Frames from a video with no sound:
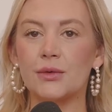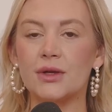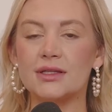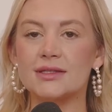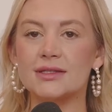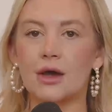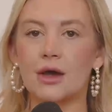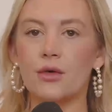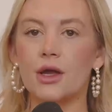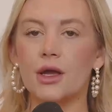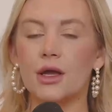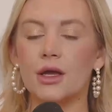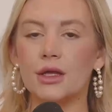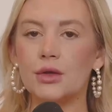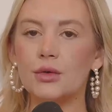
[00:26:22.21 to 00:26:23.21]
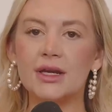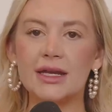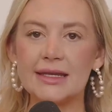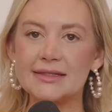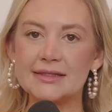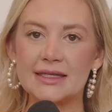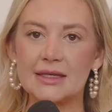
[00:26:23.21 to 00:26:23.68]
And so you could
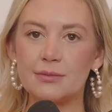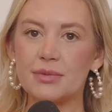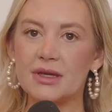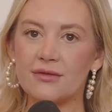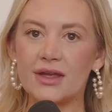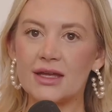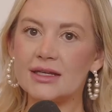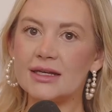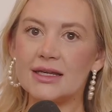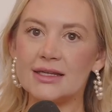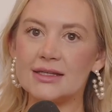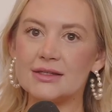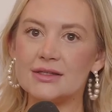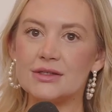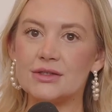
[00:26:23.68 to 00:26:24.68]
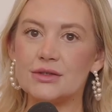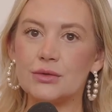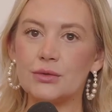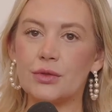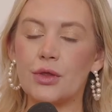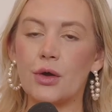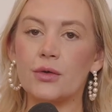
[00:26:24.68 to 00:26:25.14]
easily pivot
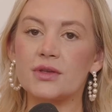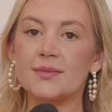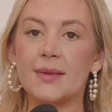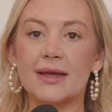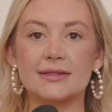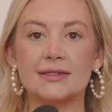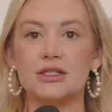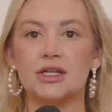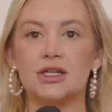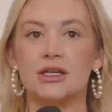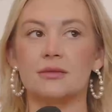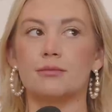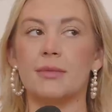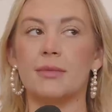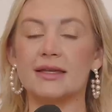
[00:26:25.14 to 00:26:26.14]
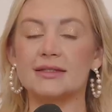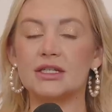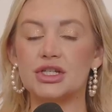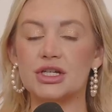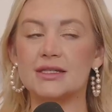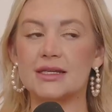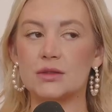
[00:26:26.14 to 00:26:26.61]
into those
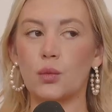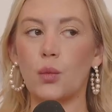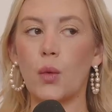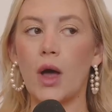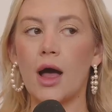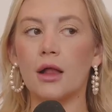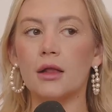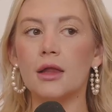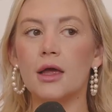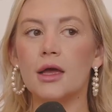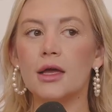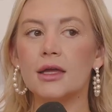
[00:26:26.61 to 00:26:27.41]
messages as well.